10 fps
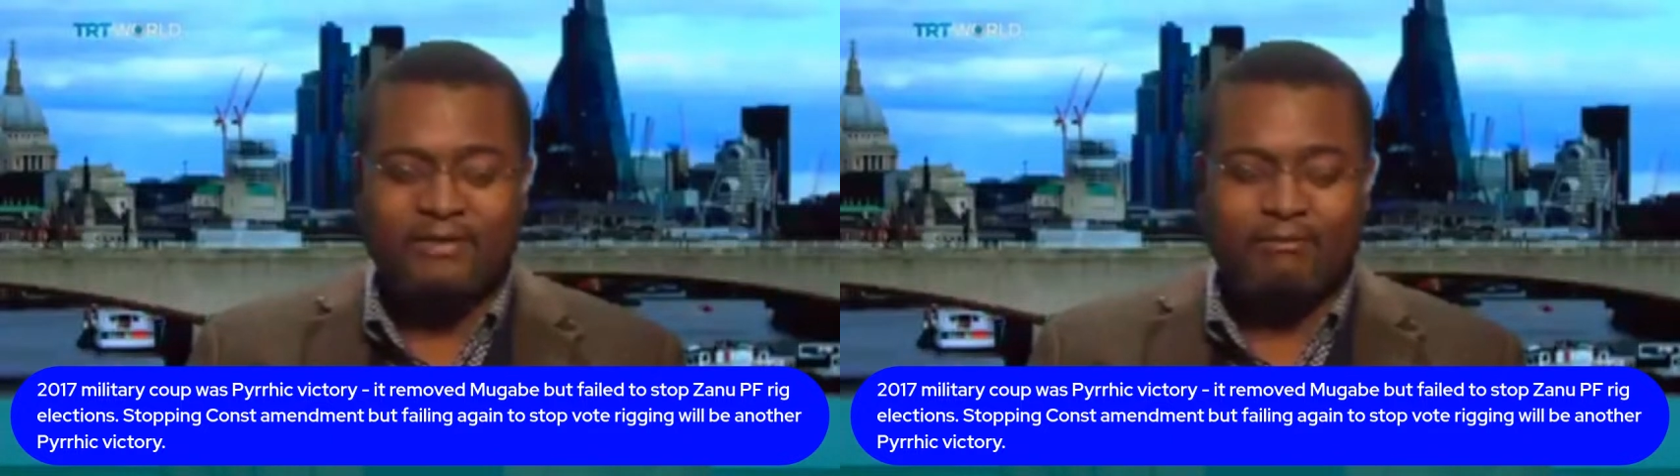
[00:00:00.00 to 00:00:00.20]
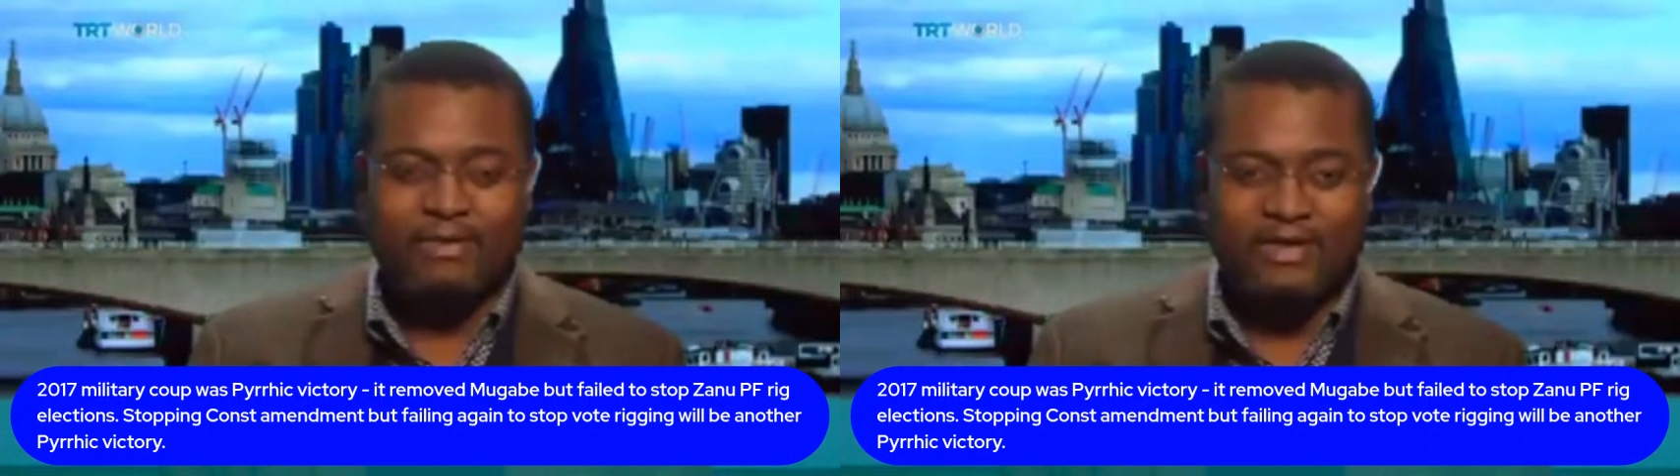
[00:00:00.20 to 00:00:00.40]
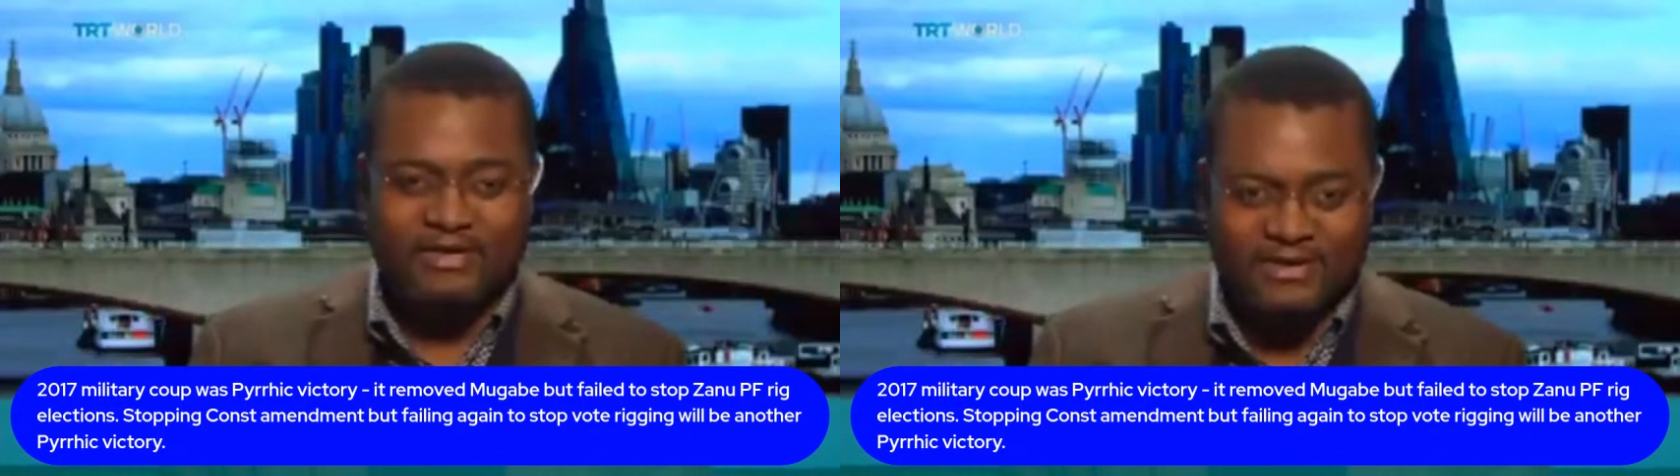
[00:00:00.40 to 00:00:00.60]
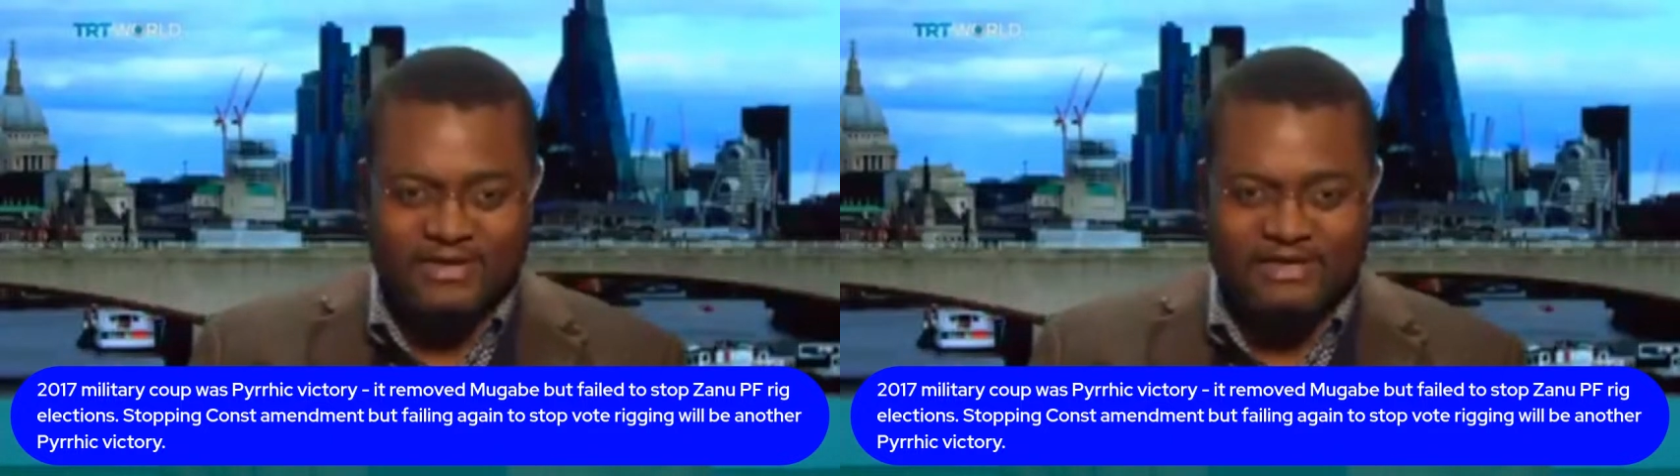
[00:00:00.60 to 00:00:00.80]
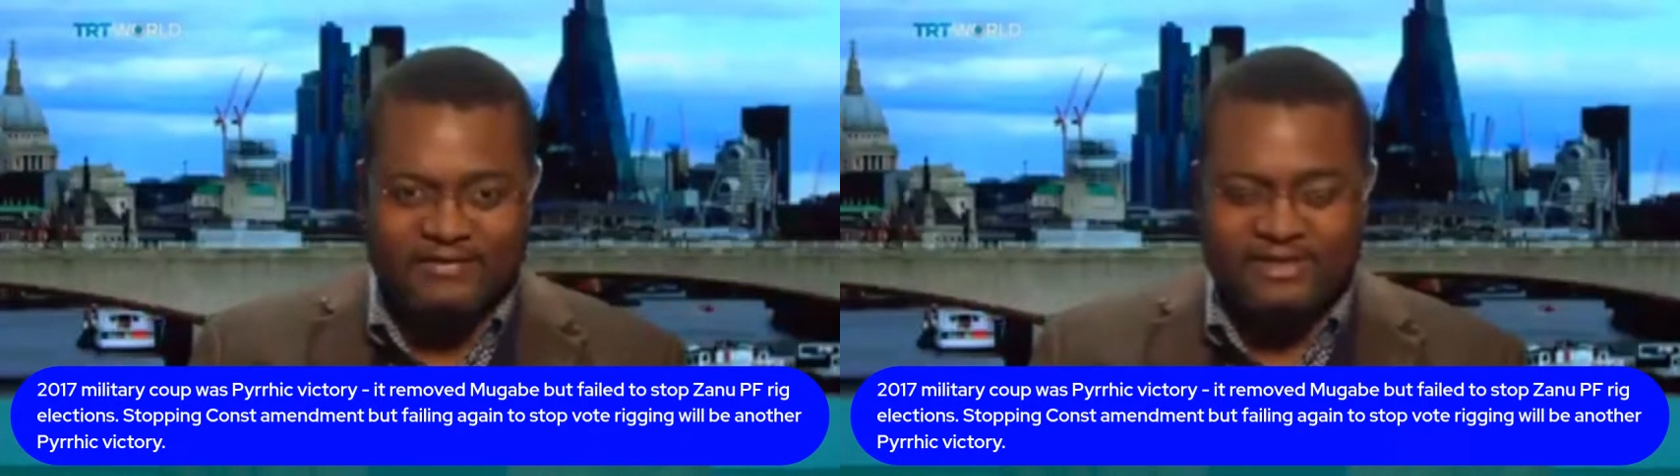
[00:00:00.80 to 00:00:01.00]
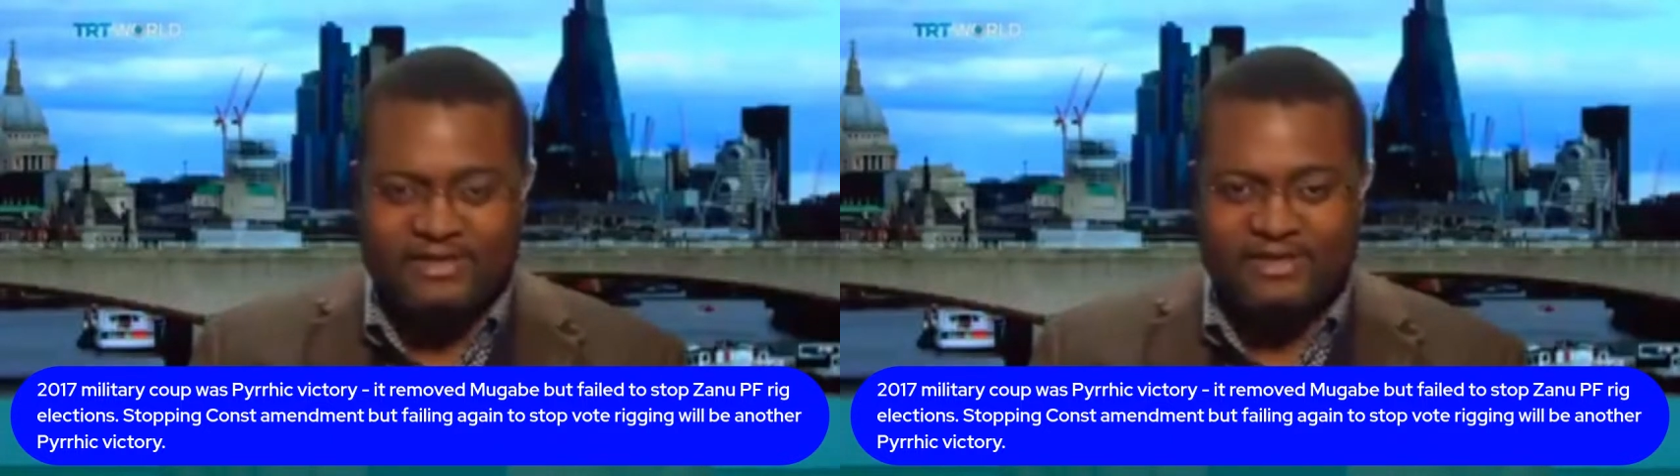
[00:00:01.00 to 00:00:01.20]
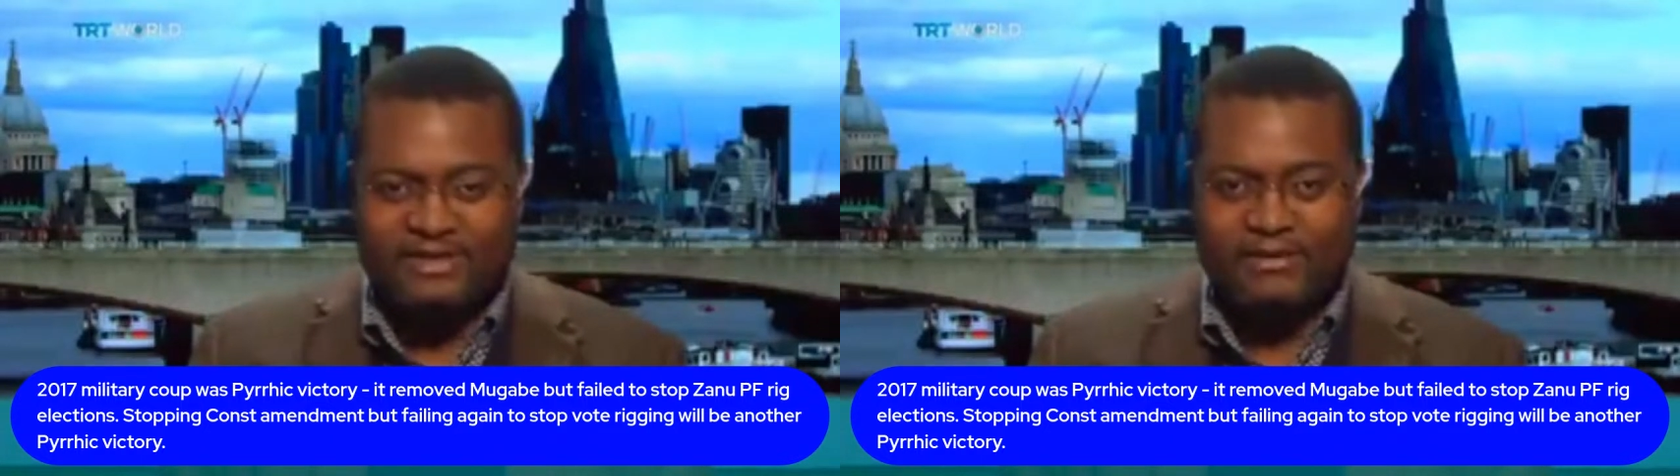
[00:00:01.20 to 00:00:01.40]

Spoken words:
military interventions.